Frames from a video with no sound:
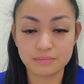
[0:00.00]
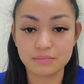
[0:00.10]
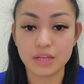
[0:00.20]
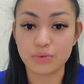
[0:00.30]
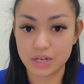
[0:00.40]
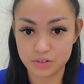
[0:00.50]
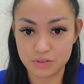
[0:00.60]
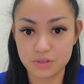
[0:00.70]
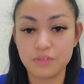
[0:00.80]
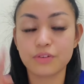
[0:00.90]

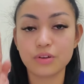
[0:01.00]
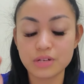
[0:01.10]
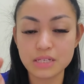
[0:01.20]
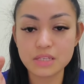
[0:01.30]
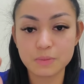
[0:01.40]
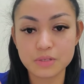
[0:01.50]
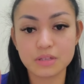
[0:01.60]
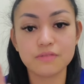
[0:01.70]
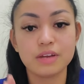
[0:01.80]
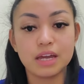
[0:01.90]
direction. So if QRS is
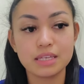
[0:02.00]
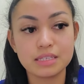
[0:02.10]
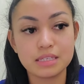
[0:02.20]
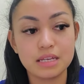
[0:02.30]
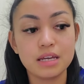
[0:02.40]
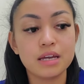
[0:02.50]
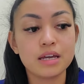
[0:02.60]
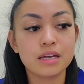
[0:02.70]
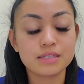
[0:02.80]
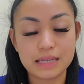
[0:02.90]
positive, ST
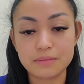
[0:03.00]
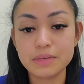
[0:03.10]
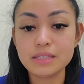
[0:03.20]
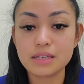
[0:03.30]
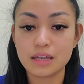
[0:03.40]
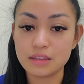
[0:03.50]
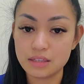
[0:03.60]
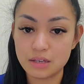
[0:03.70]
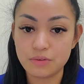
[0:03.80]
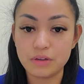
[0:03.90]
segment
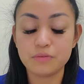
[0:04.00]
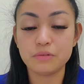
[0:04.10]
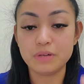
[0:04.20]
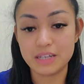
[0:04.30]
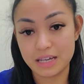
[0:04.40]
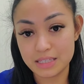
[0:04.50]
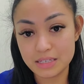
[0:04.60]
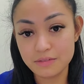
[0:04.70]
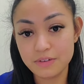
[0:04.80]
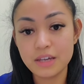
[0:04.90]
and T wave will be
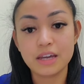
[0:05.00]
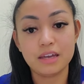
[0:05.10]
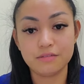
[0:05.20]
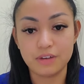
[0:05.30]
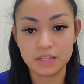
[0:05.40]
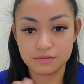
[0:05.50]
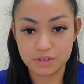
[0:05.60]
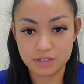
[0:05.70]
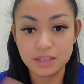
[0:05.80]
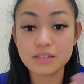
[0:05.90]
negative, and vice
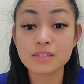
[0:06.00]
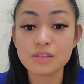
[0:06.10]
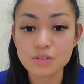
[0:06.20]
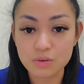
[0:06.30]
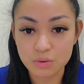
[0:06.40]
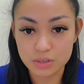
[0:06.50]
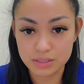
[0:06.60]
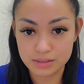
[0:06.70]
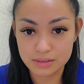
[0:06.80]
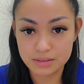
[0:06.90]
versa. That's
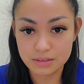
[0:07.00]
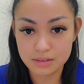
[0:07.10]
discordance.